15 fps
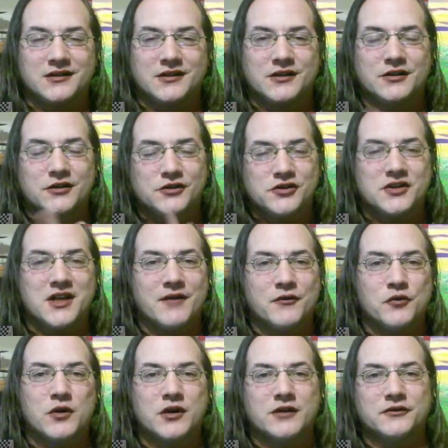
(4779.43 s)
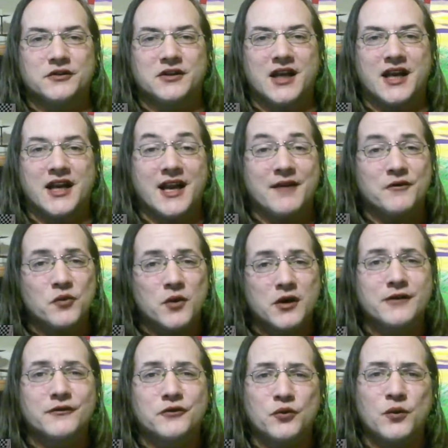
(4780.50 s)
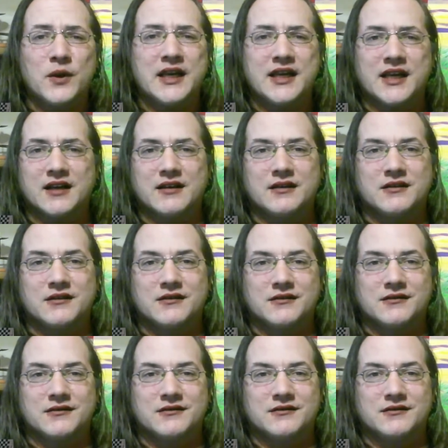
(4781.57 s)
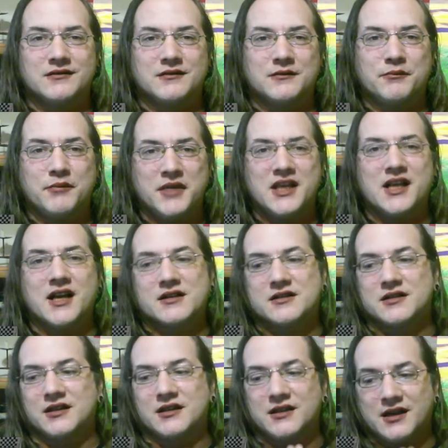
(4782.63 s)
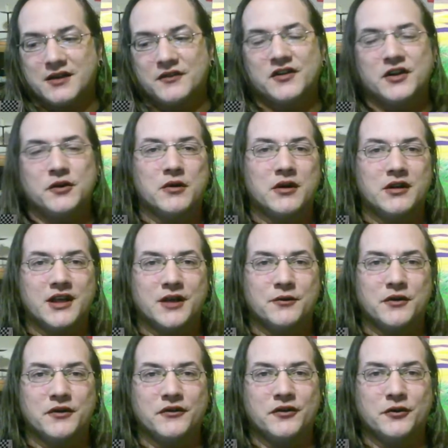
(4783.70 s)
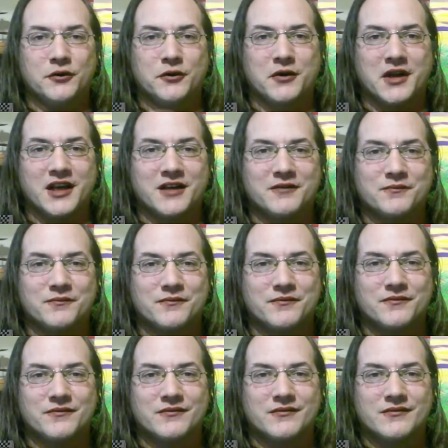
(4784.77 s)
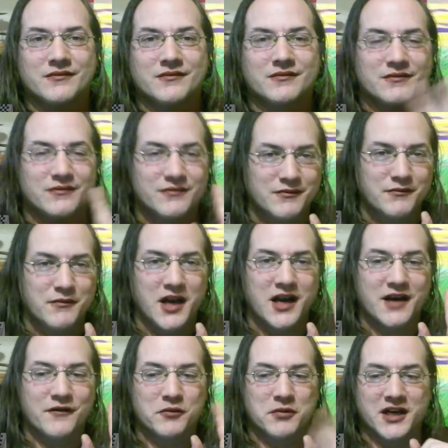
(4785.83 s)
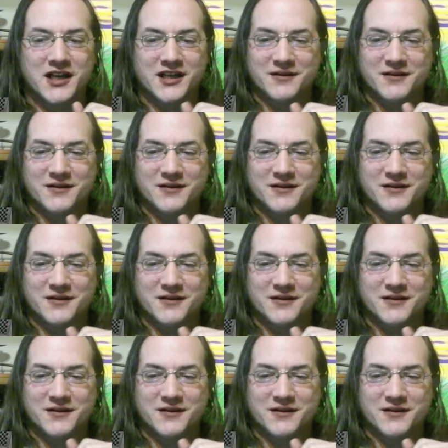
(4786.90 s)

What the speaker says: you just have a wonderful day. Have a wonderful weekend. Be excellent. I'll see you all again real soon, okay? Bye, everybody.